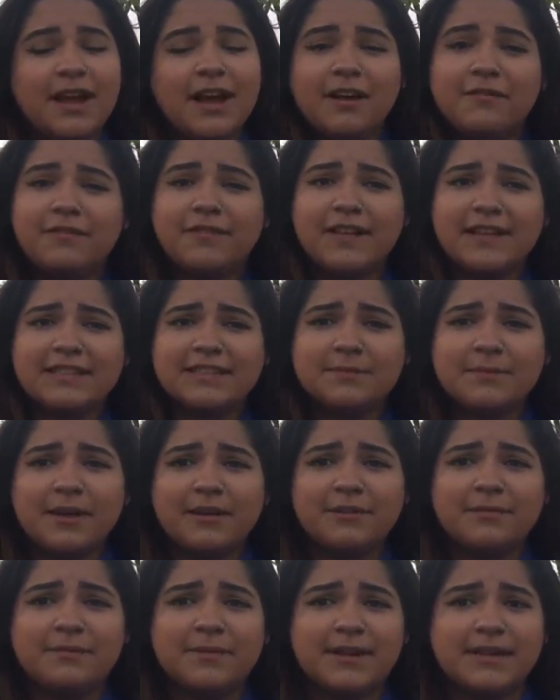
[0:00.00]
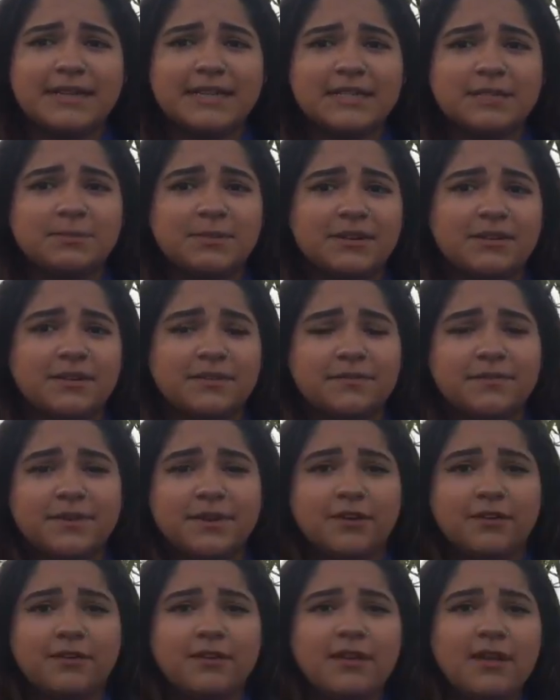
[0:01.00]
of less amount of money spent on
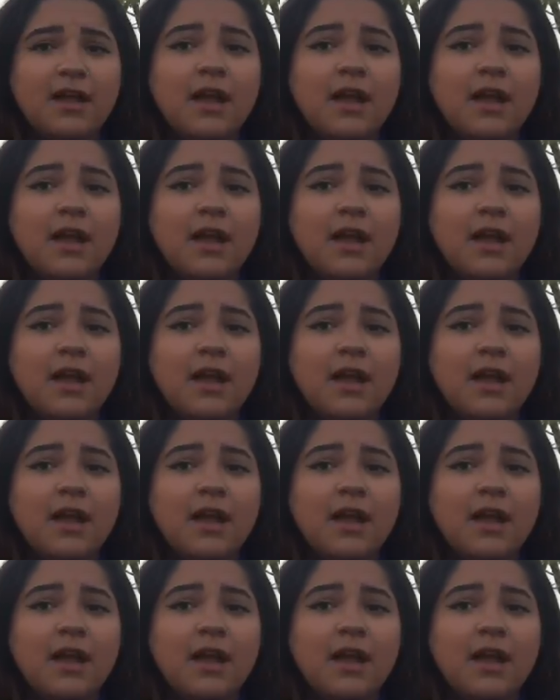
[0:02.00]
fuel,